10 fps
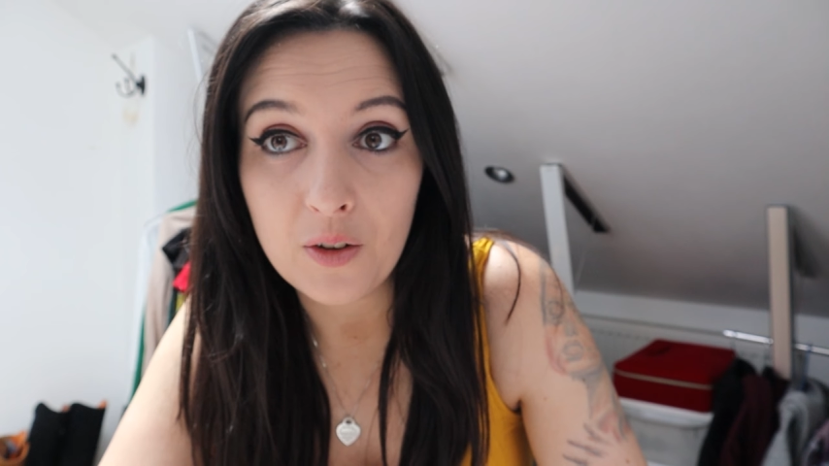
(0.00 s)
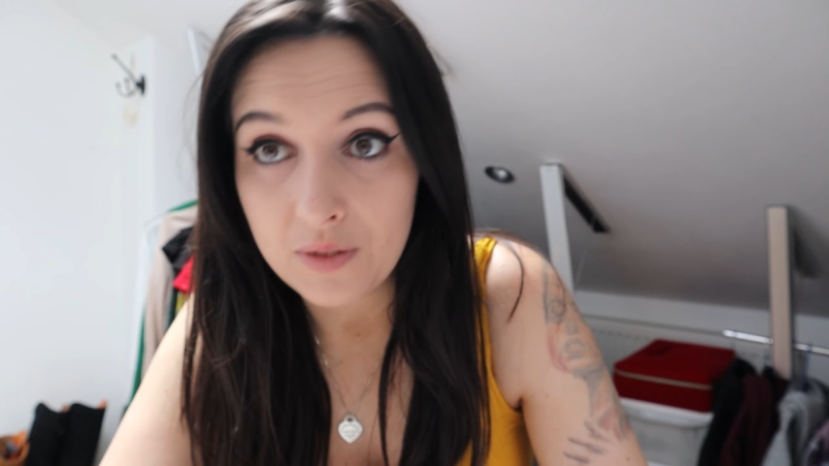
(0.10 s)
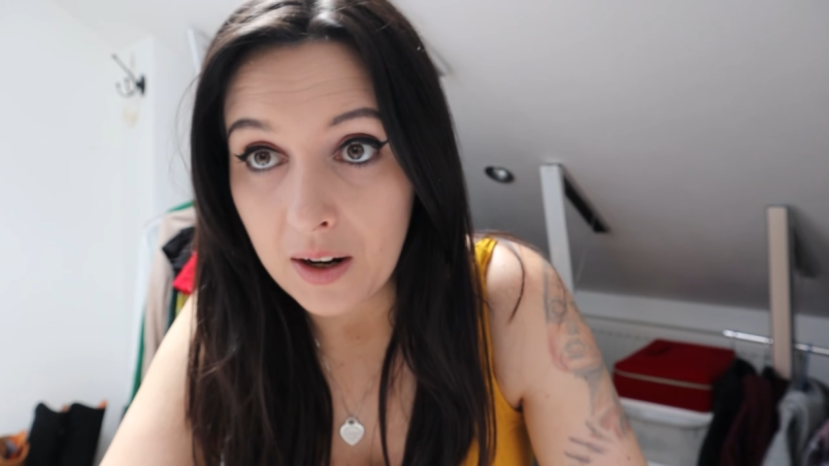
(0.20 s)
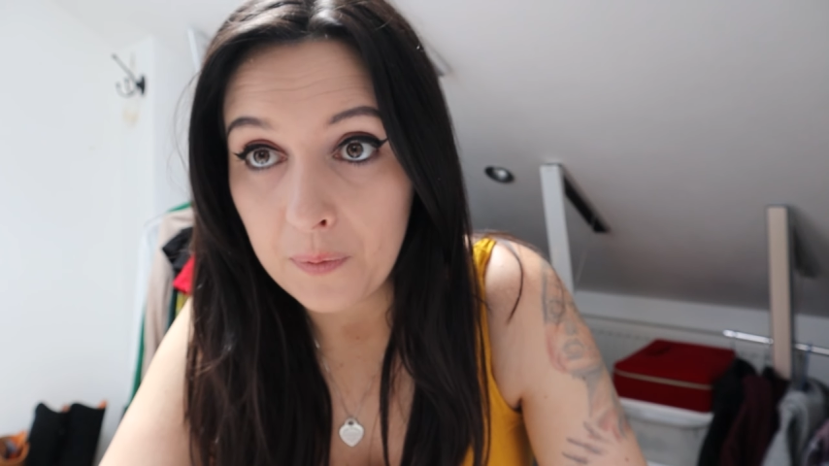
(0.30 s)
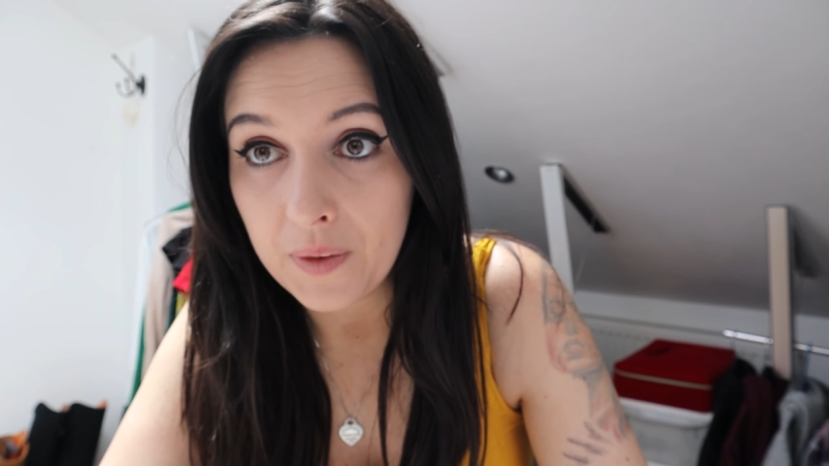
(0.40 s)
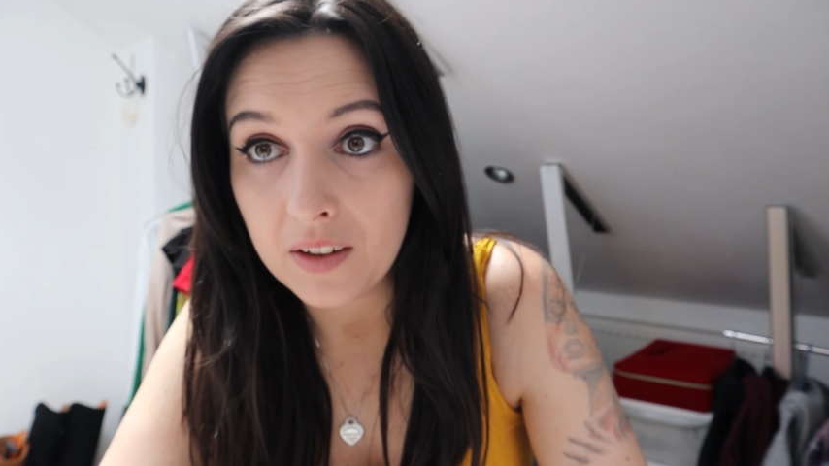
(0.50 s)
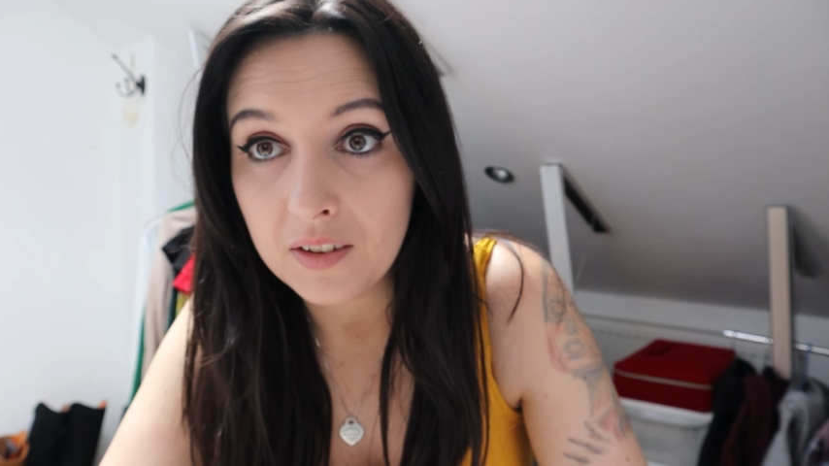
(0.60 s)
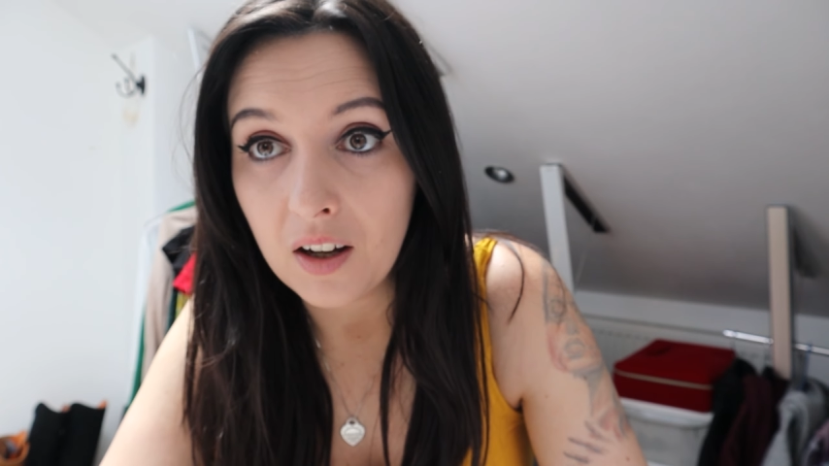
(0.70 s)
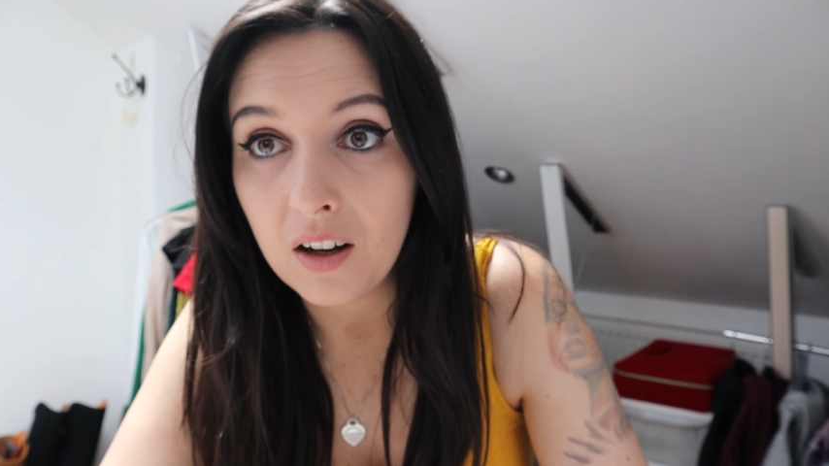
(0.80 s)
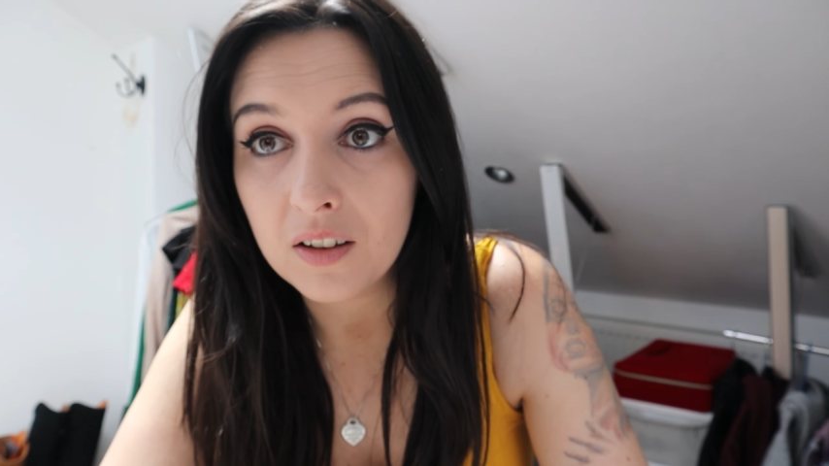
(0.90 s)
around
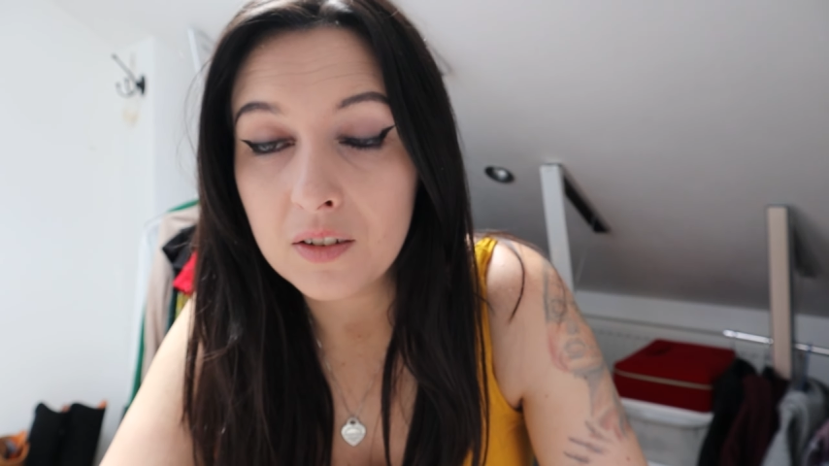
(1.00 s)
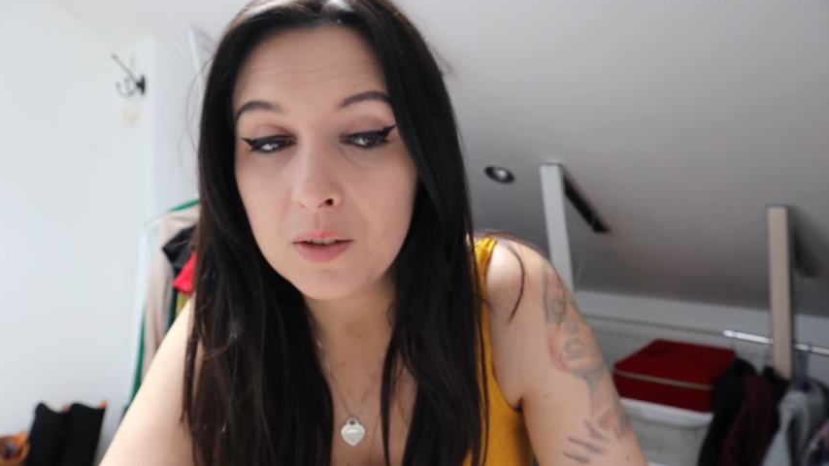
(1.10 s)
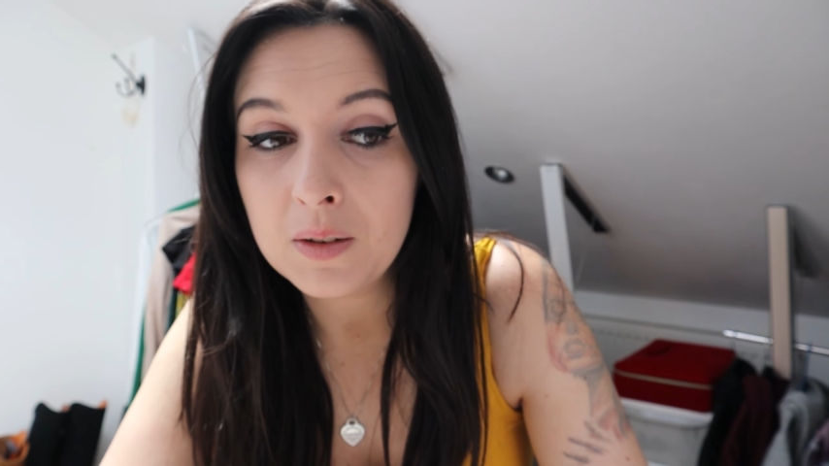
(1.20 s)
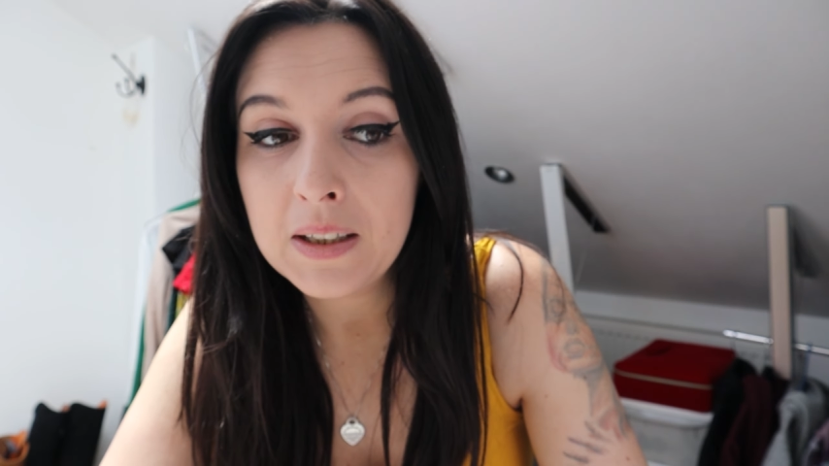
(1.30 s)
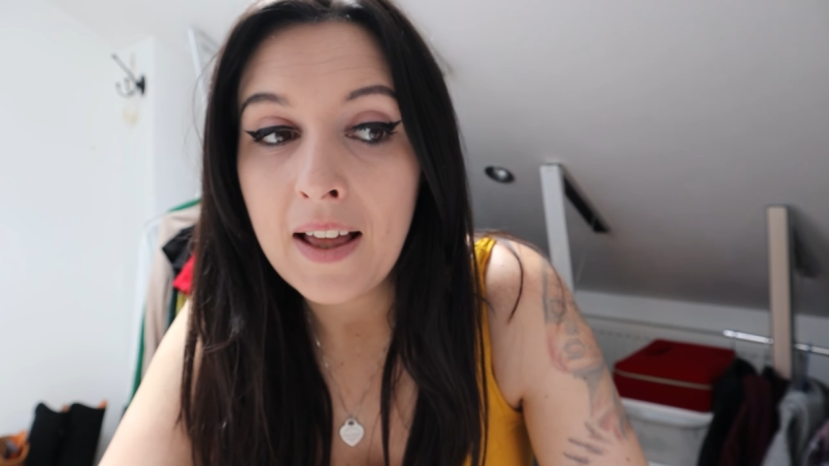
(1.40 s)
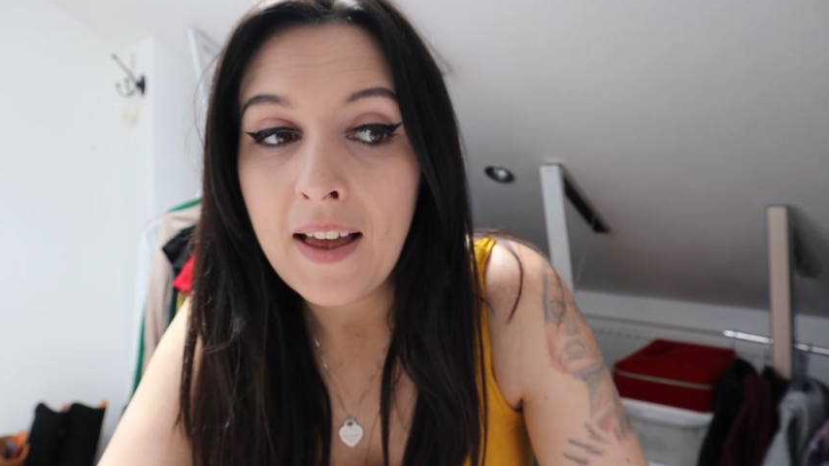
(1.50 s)
this castle